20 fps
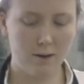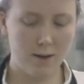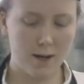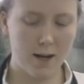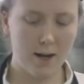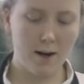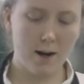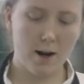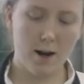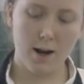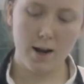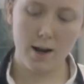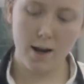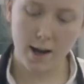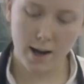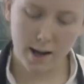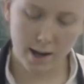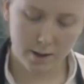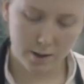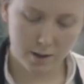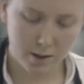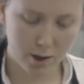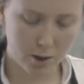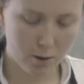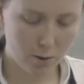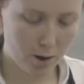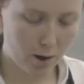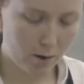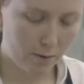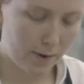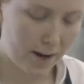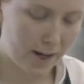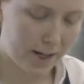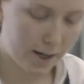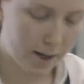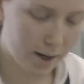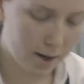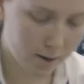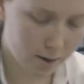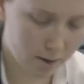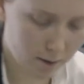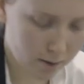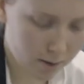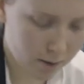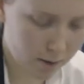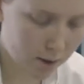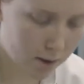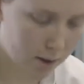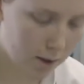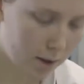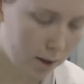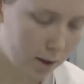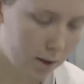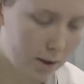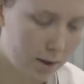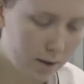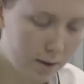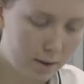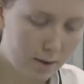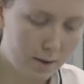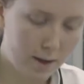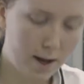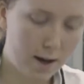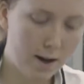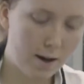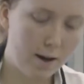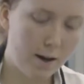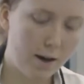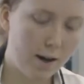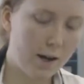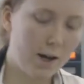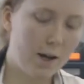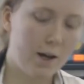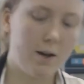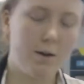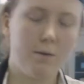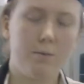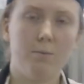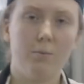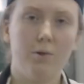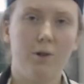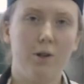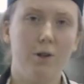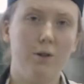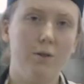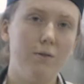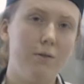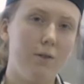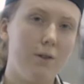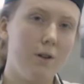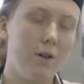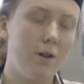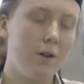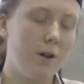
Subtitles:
then I had dough already, that I proved.